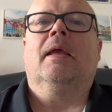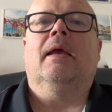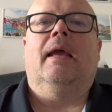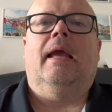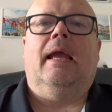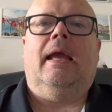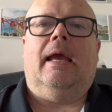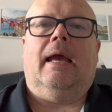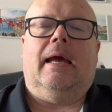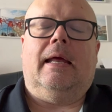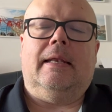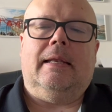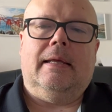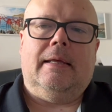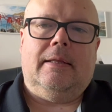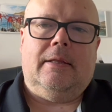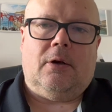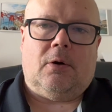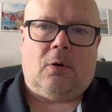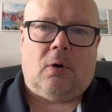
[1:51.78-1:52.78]

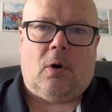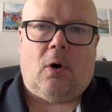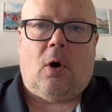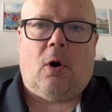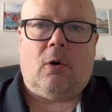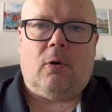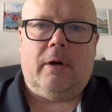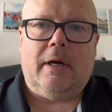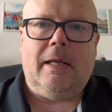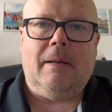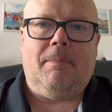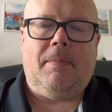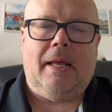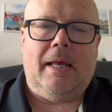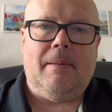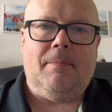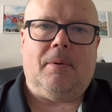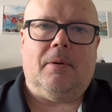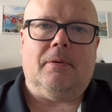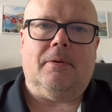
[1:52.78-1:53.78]
And there are already
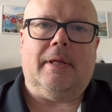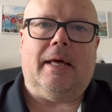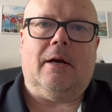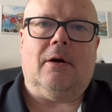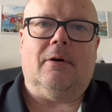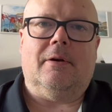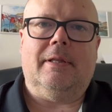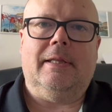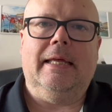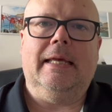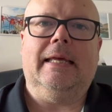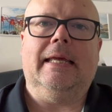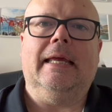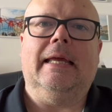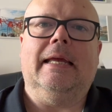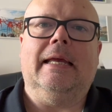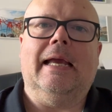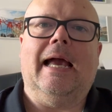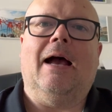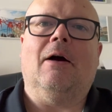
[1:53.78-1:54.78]
people that are
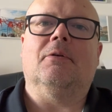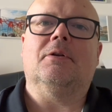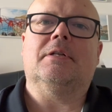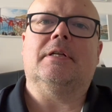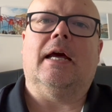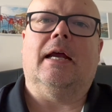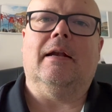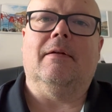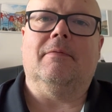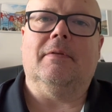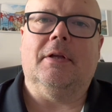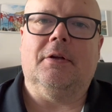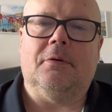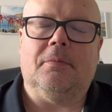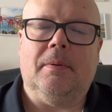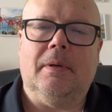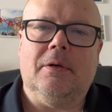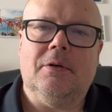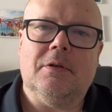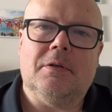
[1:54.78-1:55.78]
thinking outside of
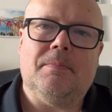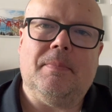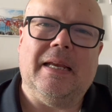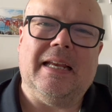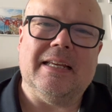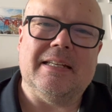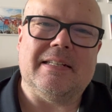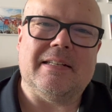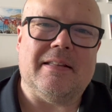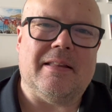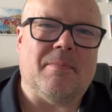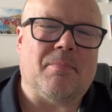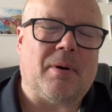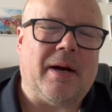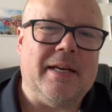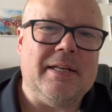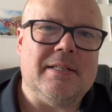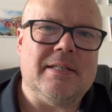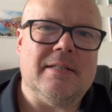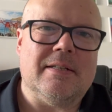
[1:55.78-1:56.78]
Lisbon just because of the
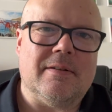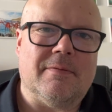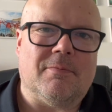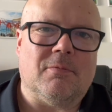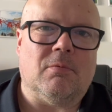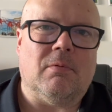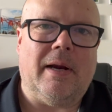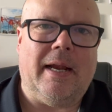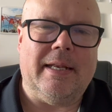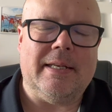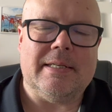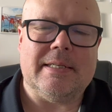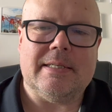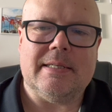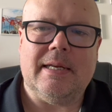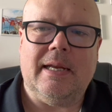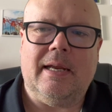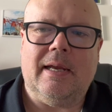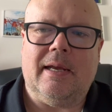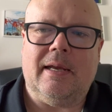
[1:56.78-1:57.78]
prices of rents
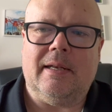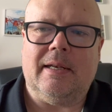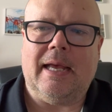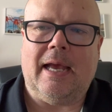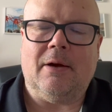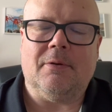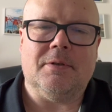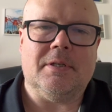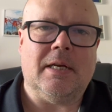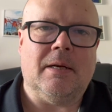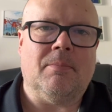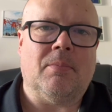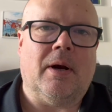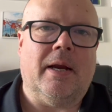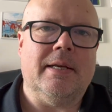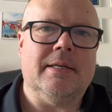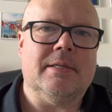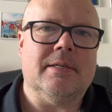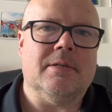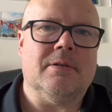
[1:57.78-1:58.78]
and housing
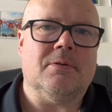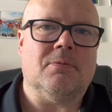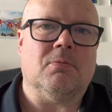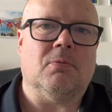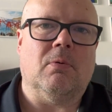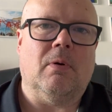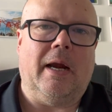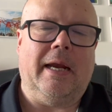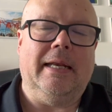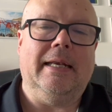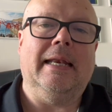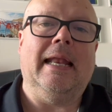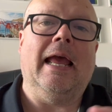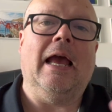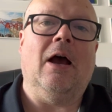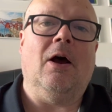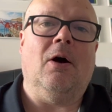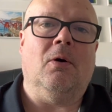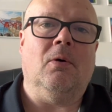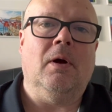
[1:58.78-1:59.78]
prices right
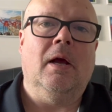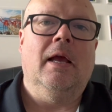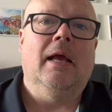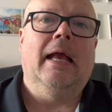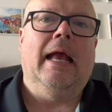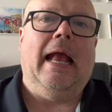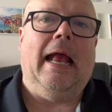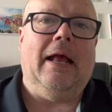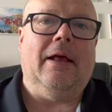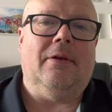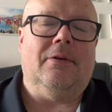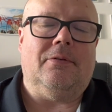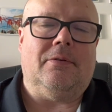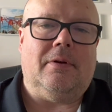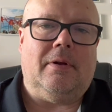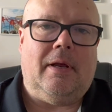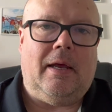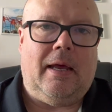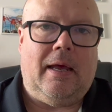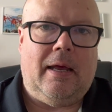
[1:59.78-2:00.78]
now, as
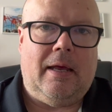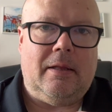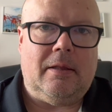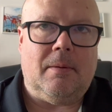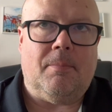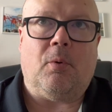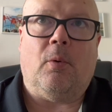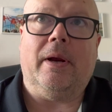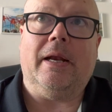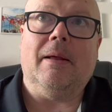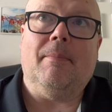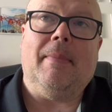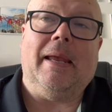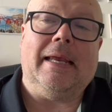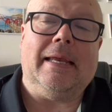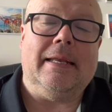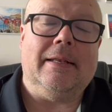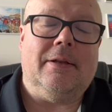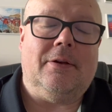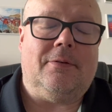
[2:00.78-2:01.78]
the point of
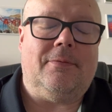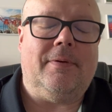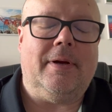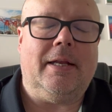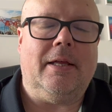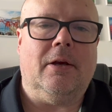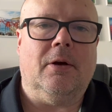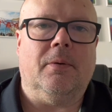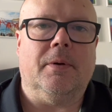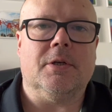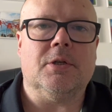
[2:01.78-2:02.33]
making this video in